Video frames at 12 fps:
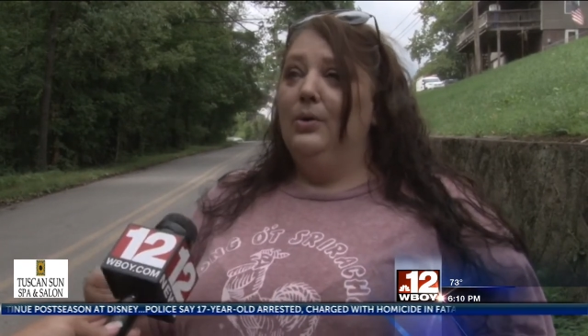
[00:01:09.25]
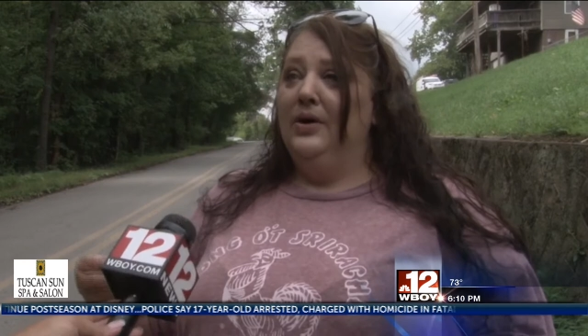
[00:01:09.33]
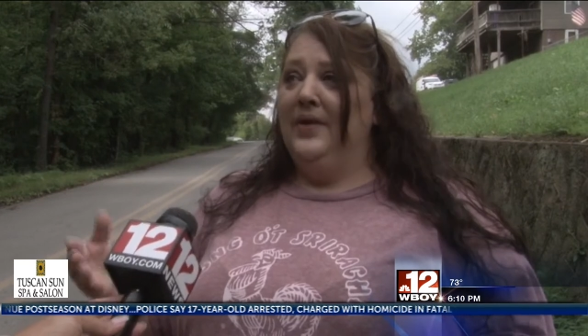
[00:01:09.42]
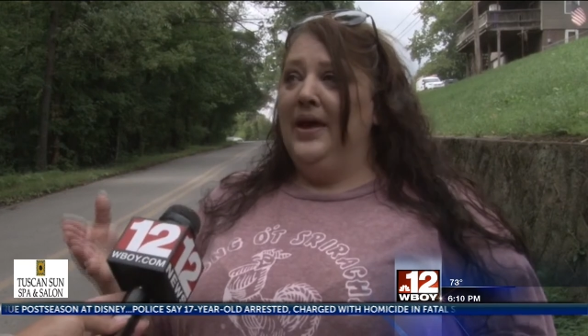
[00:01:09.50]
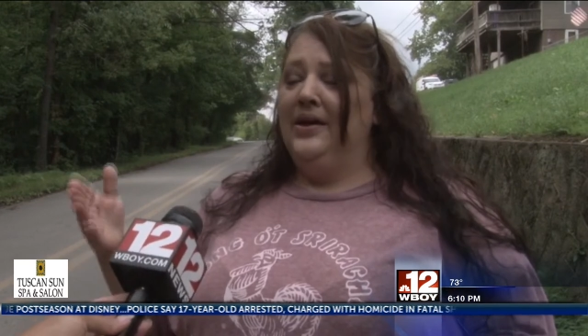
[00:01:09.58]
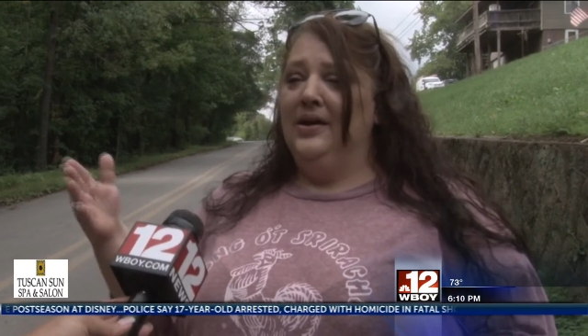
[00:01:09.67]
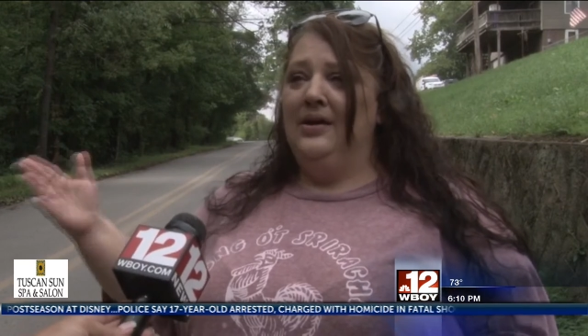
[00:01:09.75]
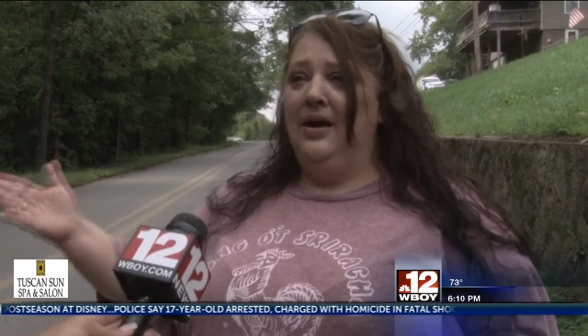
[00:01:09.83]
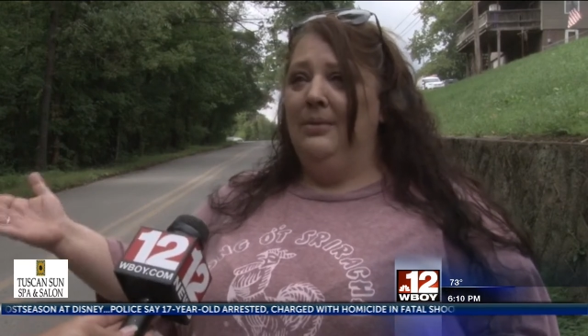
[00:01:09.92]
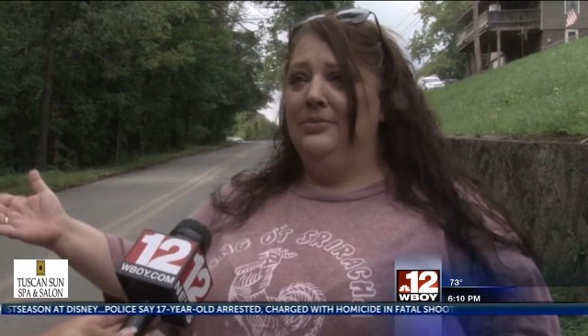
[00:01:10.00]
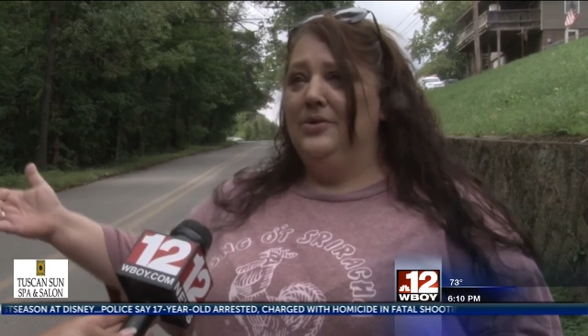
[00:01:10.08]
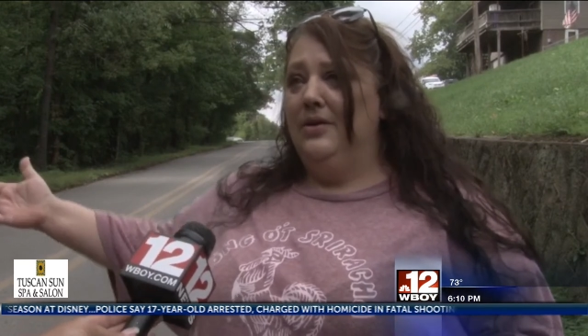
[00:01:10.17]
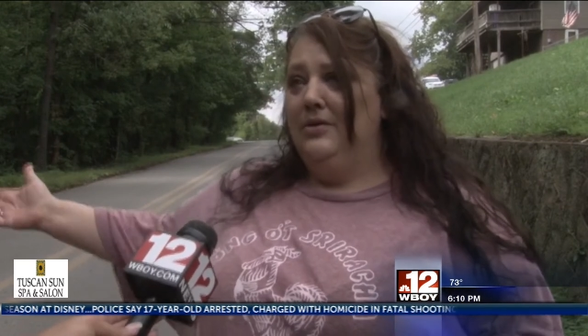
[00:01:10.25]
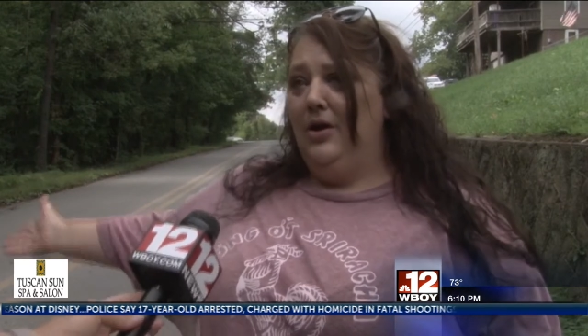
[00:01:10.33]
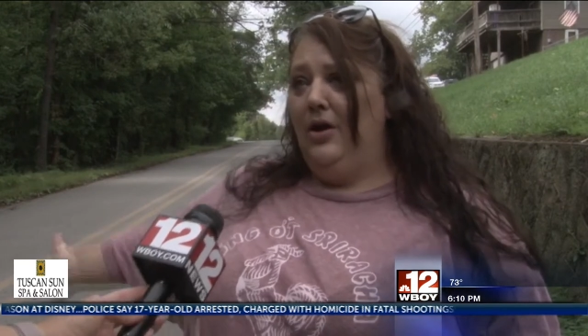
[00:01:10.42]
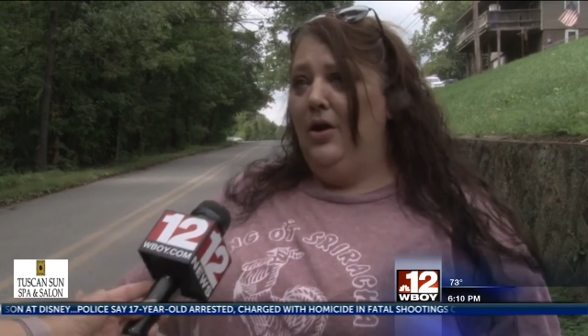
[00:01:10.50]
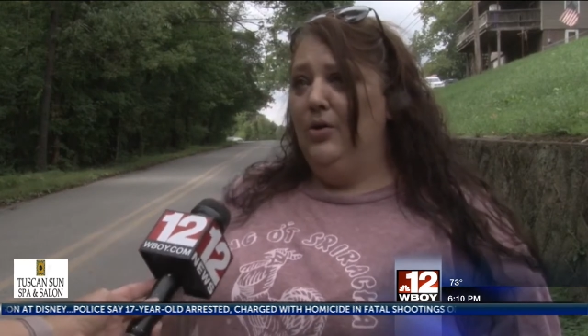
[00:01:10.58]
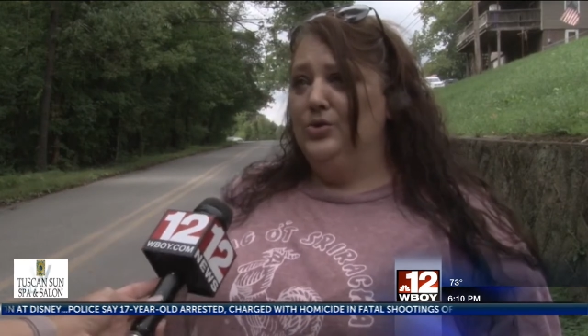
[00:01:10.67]
when they could come
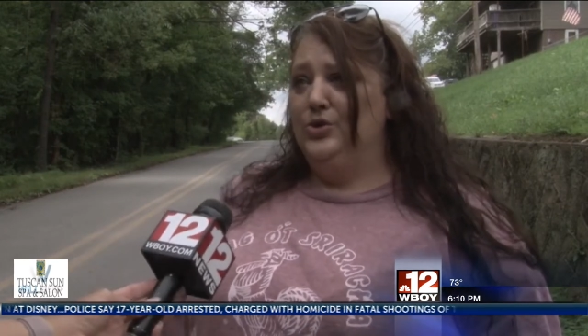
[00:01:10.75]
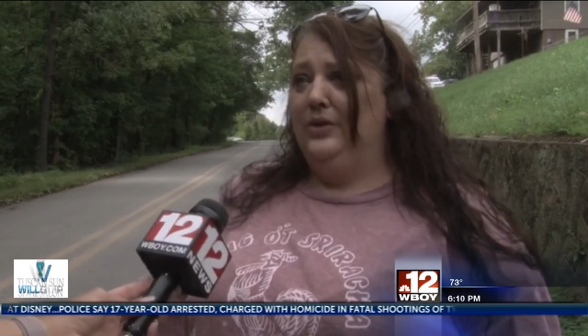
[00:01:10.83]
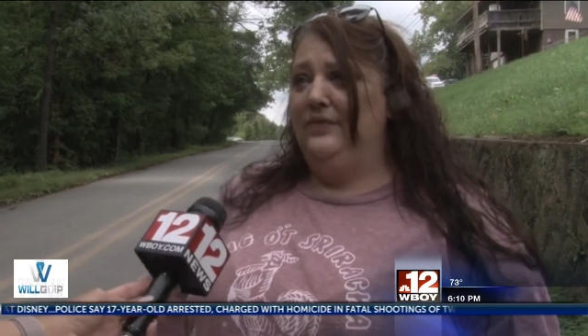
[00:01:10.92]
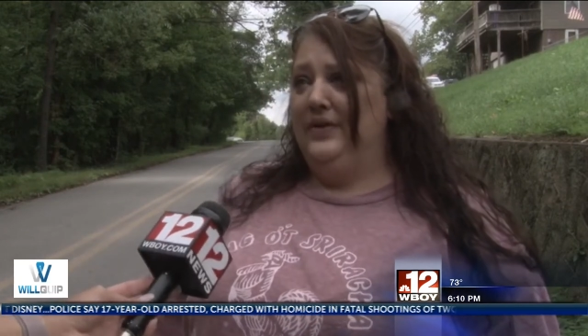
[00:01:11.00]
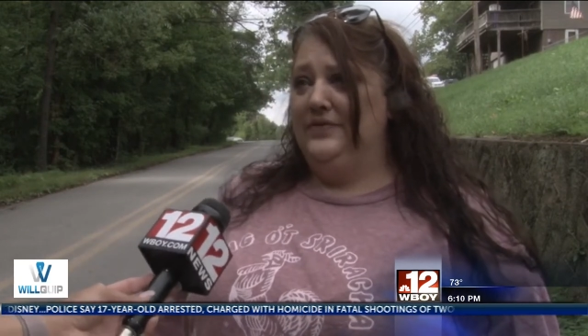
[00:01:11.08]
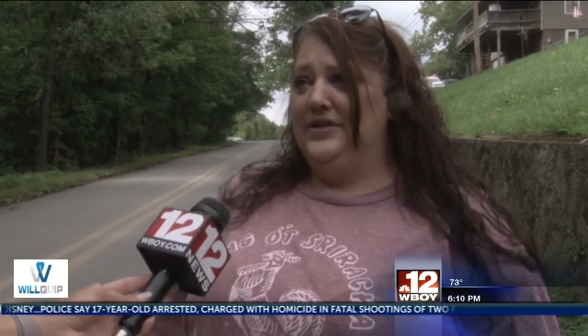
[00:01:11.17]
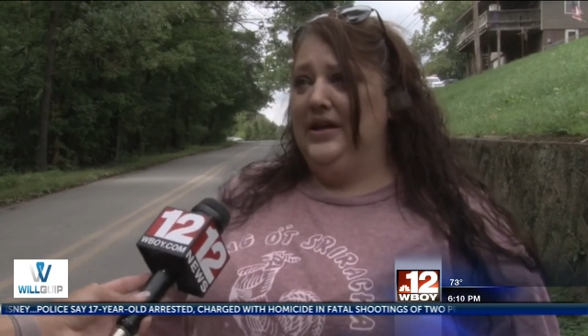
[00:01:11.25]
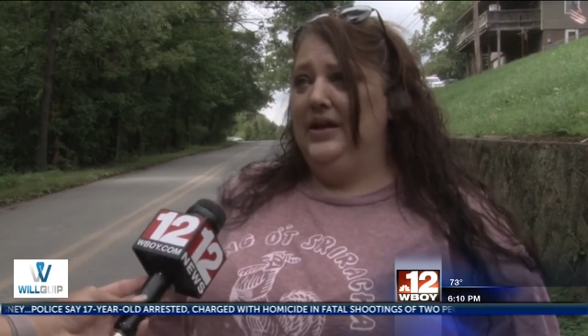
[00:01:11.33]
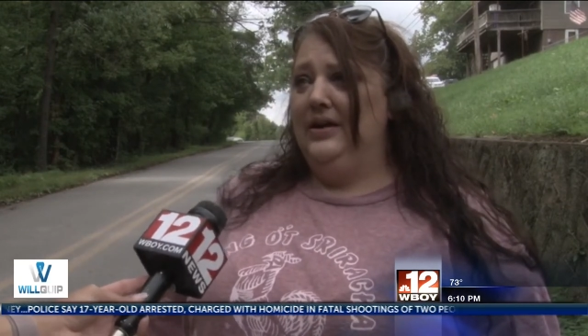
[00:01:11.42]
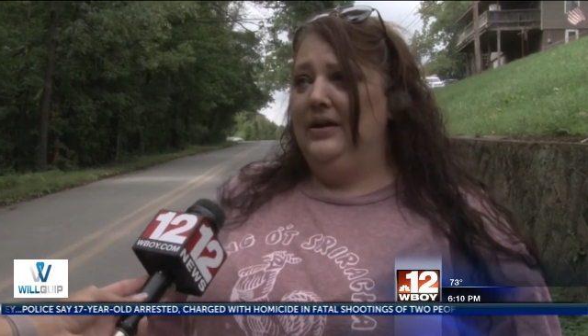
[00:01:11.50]
Old 250.